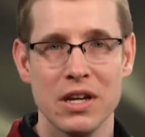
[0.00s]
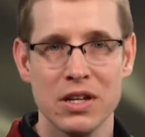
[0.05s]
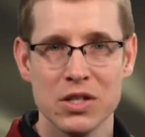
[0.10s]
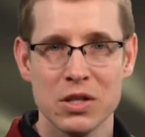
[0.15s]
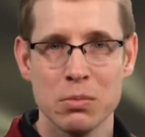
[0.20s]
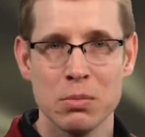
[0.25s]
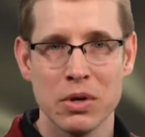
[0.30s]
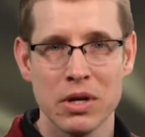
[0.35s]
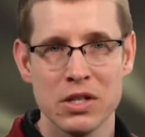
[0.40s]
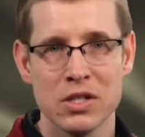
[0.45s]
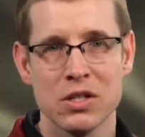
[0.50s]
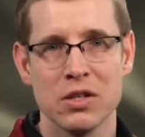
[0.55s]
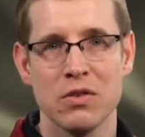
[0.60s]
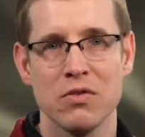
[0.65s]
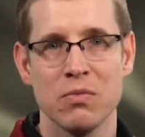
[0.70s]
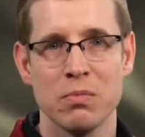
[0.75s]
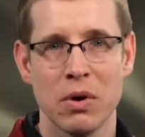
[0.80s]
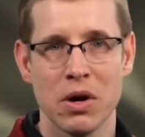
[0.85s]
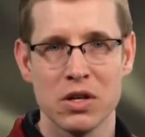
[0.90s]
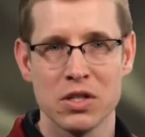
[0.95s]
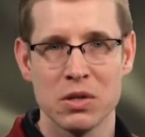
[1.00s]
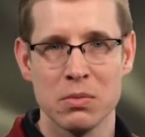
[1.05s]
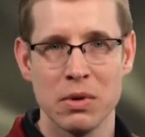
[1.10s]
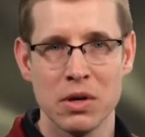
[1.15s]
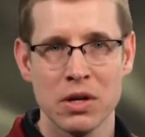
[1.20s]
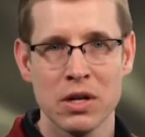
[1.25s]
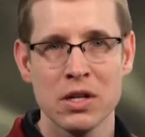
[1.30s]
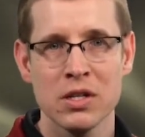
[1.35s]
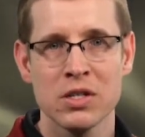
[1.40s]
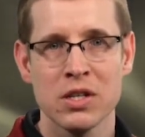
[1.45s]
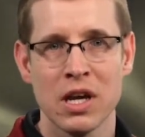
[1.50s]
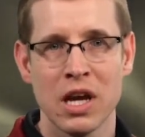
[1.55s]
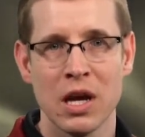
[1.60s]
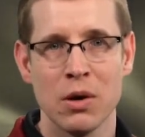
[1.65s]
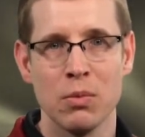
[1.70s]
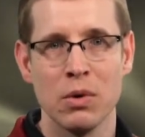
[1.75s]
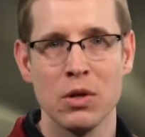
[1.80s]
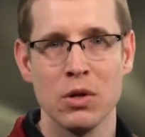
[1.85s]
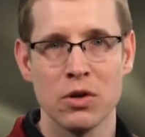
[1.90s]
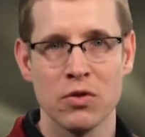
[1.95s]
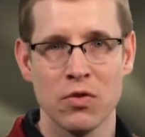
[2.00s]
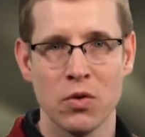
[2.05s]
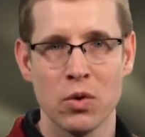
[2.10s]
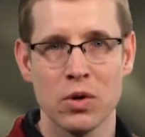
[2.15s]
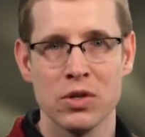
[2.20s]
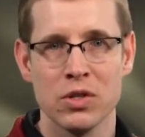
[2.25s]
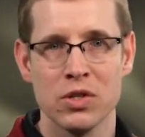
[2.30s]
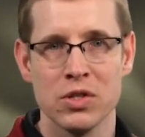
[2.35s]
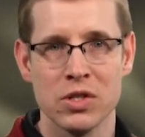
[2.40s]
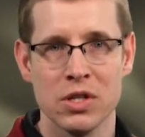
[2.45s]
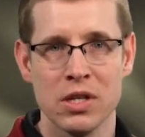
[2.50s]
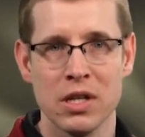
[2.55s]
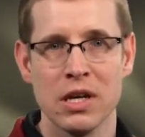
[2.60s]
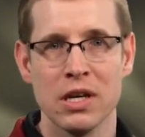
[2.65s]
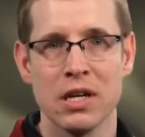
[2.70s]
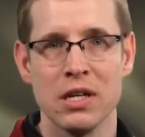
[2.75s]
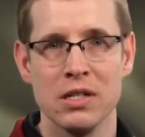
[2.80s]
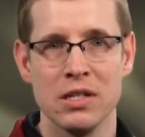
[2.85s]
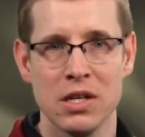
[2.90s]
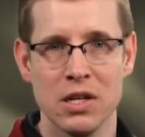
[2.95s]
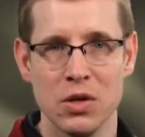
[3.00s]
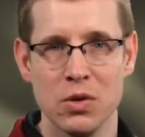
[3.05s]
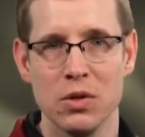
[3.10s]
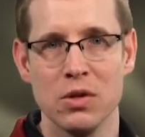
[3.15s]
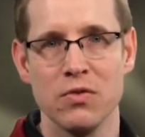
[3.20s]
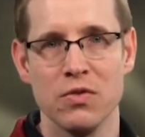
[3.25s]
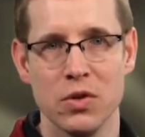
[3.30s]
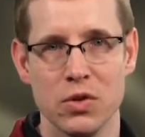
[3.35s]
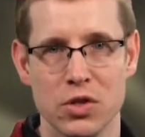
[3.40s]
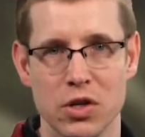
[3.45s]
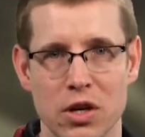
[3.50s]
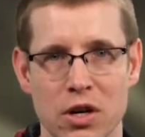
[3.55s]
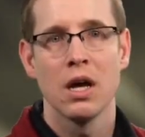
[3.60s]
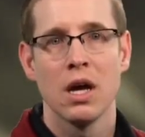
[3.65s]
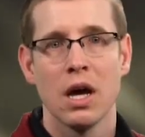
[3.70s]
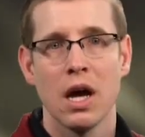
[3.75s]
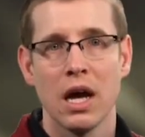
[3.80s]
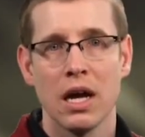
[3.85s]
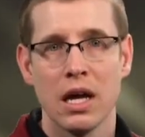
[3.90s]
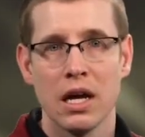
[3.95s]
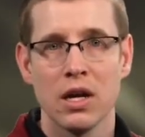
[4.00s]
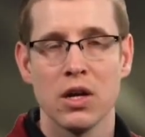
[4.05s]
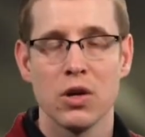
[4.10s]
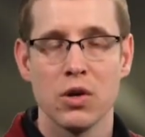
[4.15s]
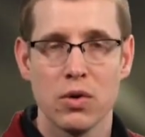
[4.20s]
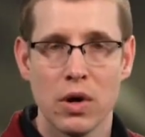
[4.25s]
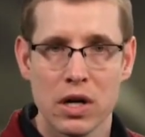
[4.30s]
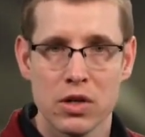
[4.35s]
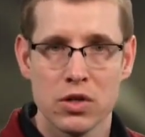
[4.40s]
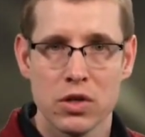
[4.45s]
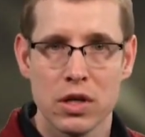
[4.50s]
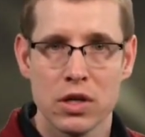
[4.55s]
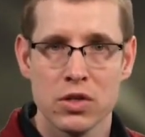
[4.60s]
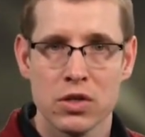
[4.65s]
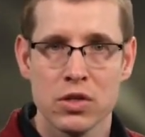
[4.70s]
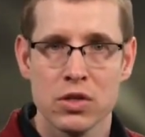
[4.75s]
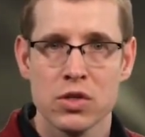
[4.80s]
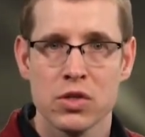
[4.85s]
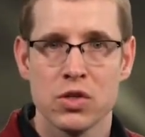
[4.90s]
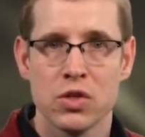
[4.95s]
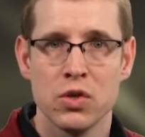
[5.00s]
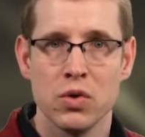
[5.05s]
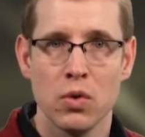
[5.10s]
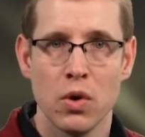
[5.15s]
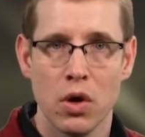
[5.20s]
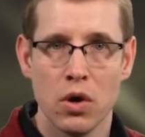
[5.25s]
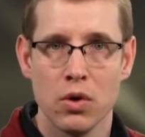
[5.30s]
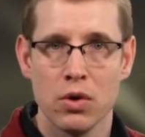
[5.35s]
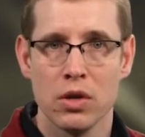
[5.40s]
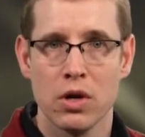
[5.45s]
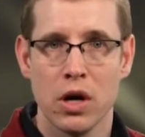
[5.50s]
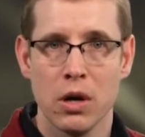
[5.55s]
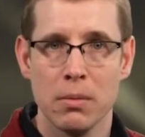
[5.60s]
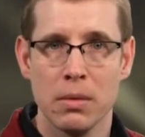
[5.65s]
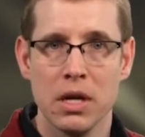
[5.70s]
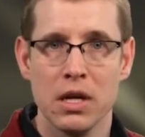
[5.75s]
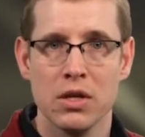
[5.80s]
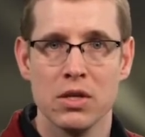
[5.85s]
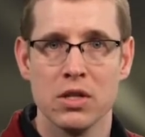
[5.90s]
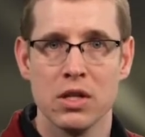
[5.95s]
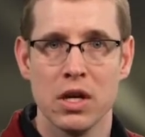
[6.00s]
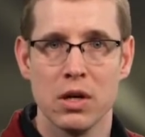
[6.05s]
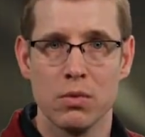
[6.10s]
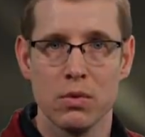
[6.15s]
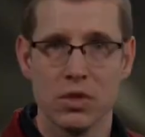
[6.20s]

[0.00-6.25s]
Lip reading: is a place of possibilities, and we look forward to seeing that continue in the future. Again, congratulations to all the nominees and